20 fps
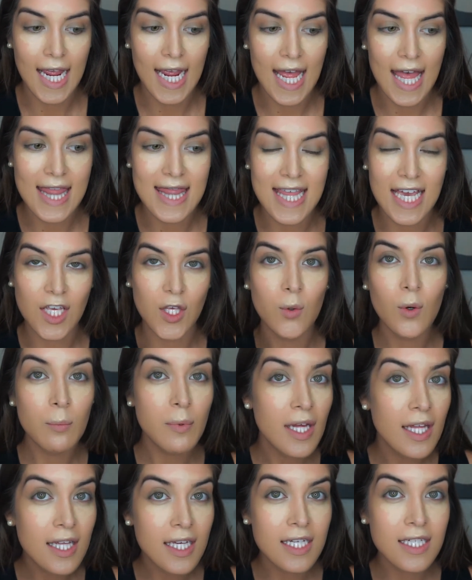and then you
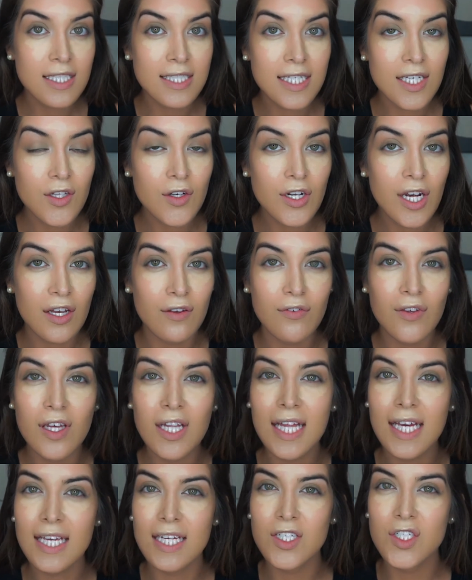apply the concealer, I feel
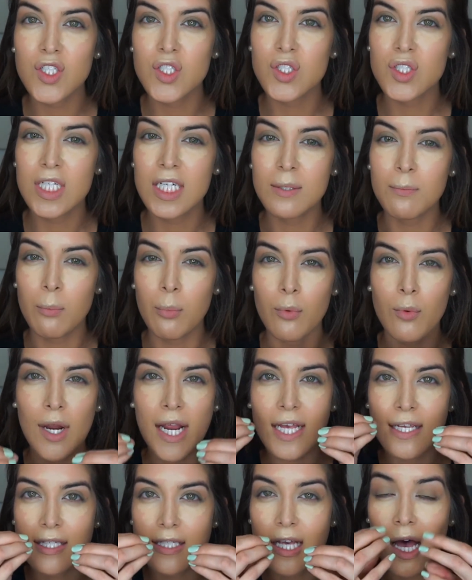like it just
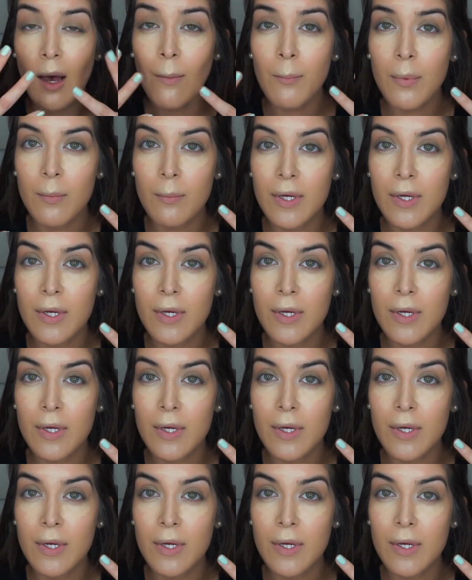breaks up.